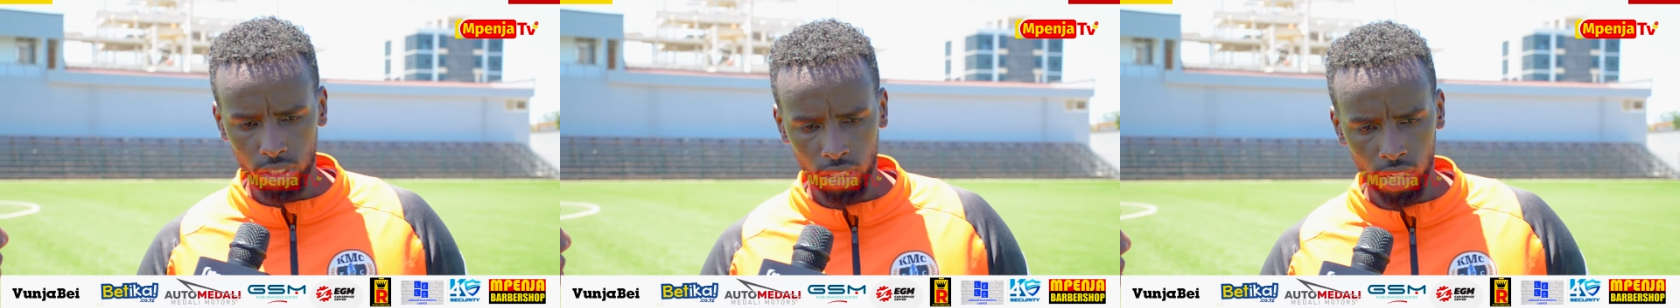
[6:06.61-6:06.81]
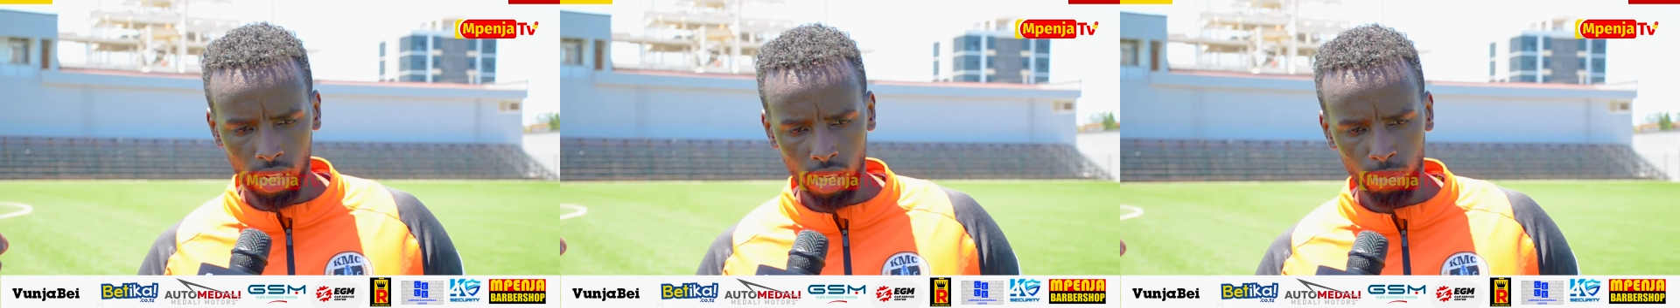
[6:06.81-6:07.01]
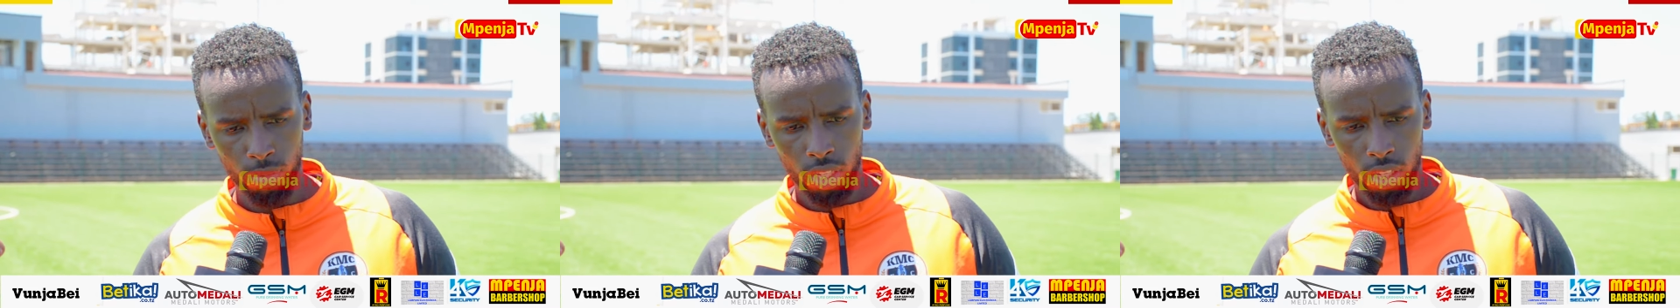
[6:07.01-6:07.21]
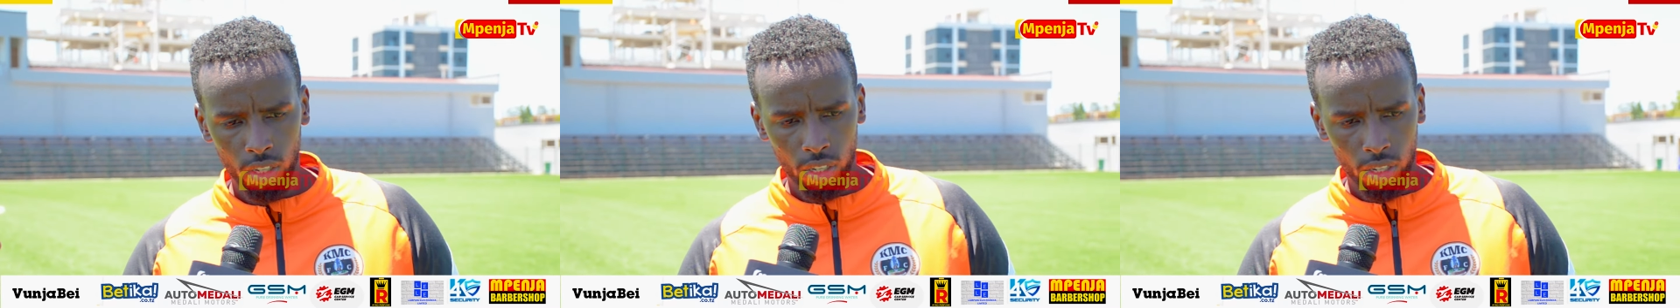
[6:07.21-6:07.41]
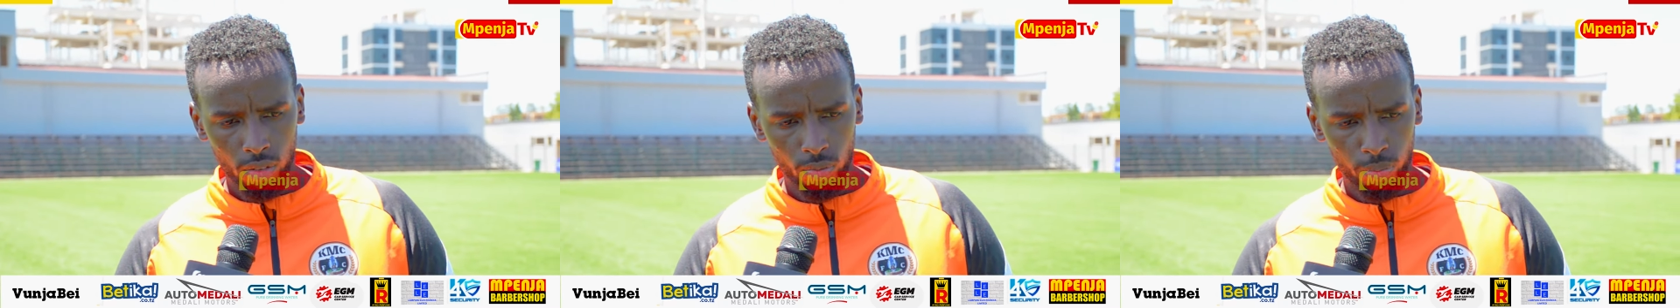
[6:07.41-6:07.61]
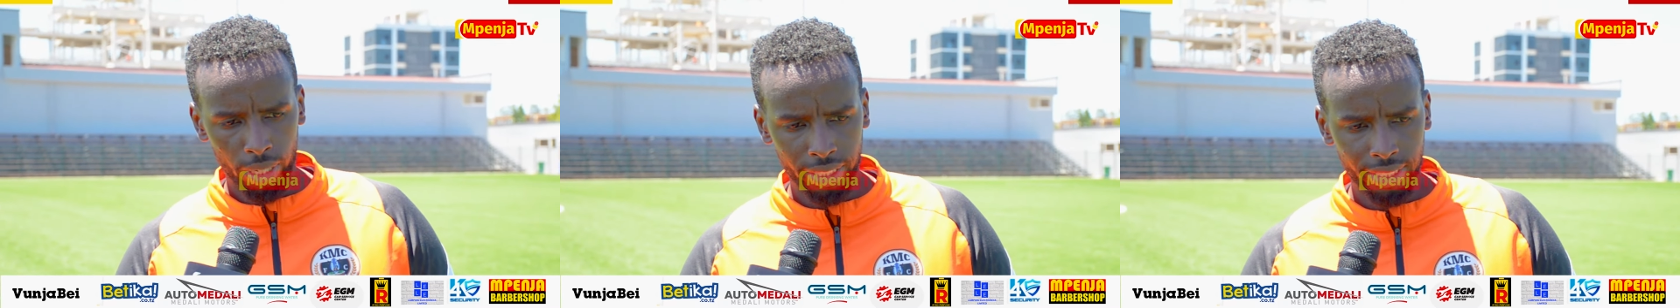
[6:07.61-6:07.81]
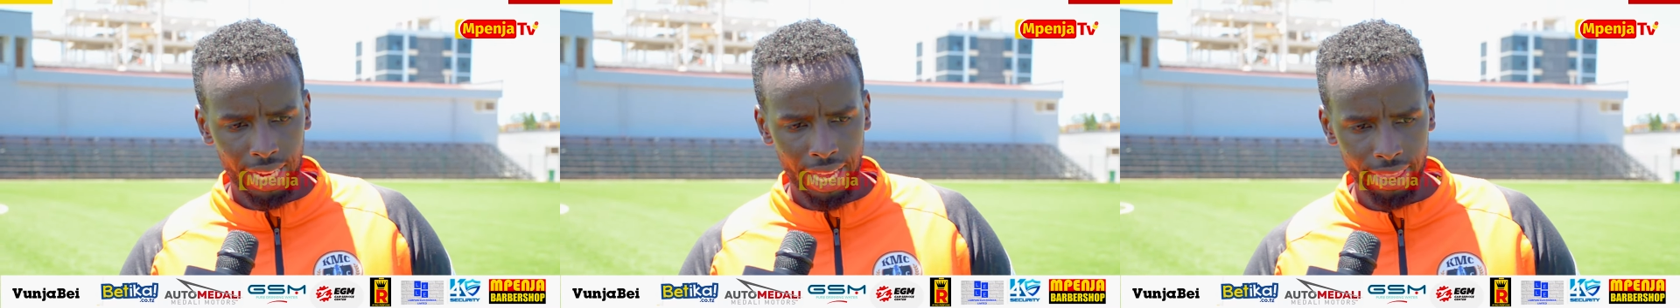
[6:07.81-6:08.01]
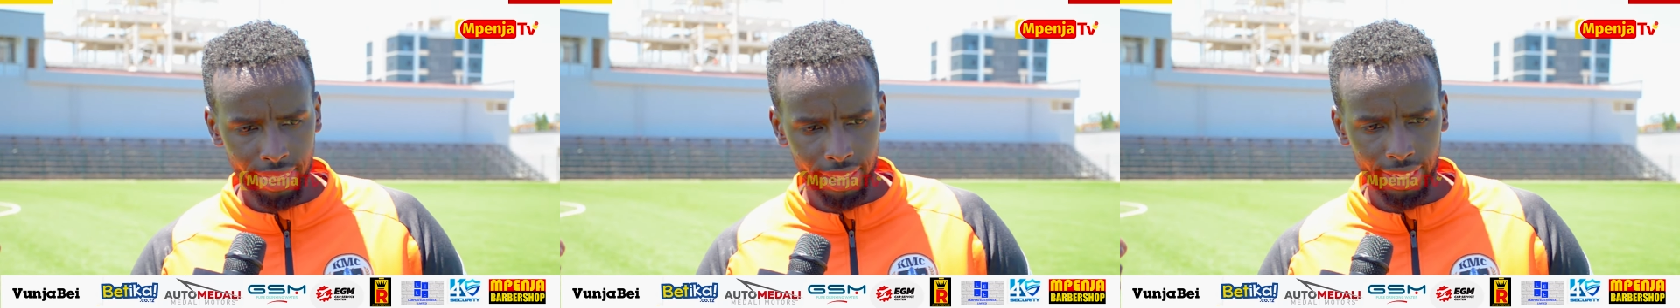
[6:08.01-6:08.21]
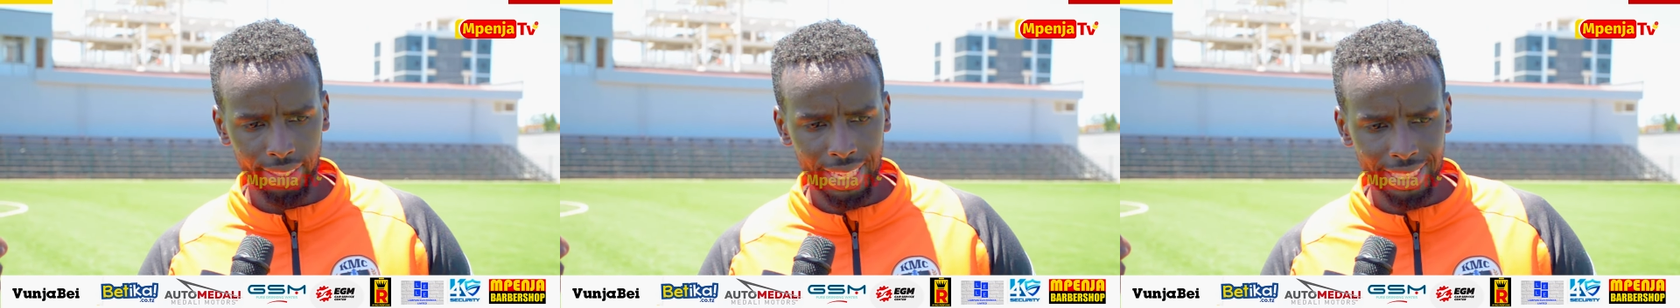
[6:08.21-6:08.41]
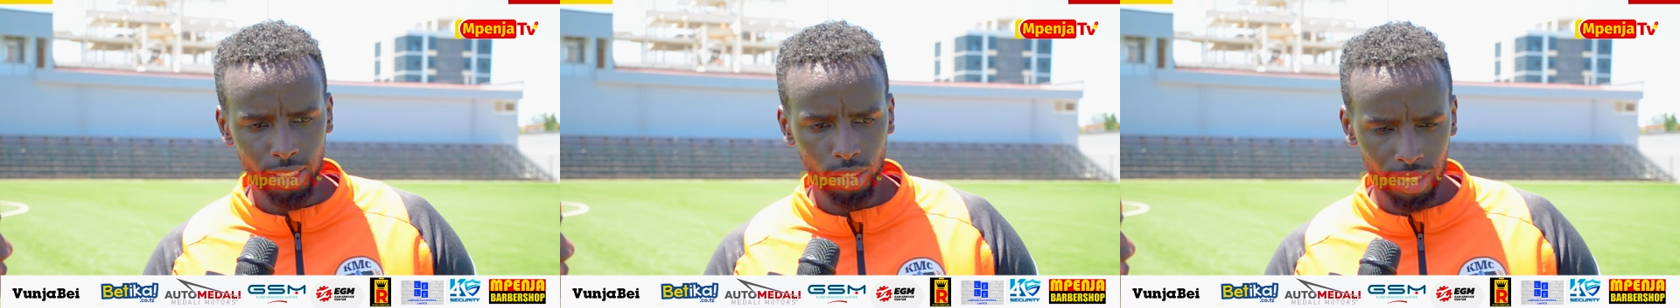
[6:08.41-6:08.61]
Um, but I think
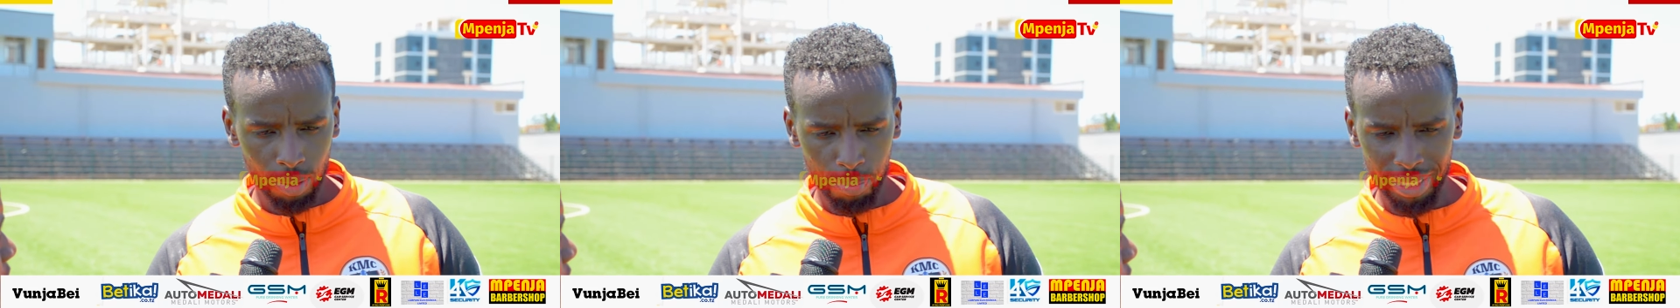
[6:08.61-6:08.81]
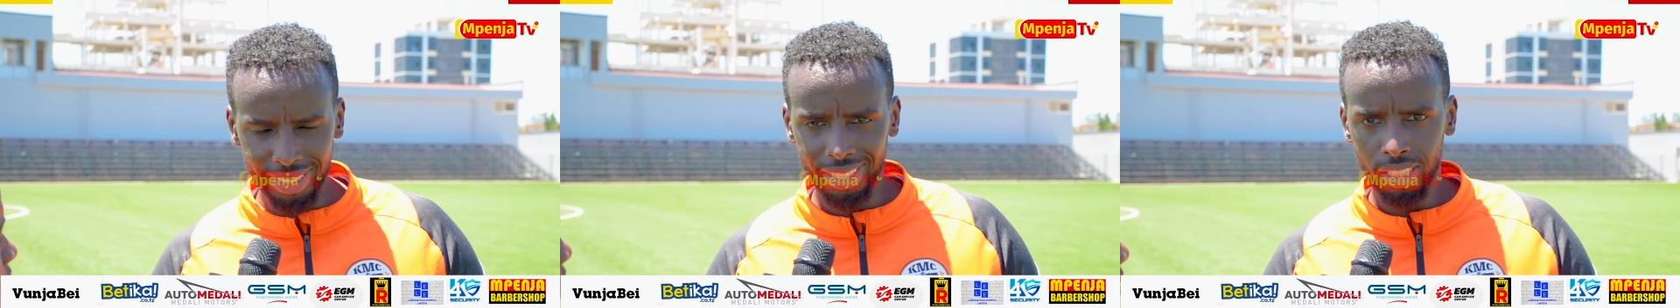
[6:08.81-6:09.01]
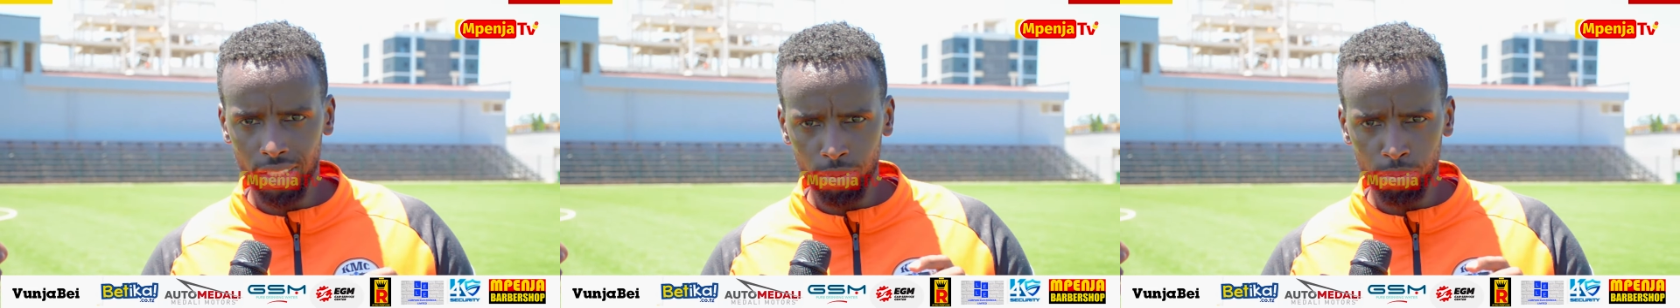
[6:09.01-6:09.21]
that's the missing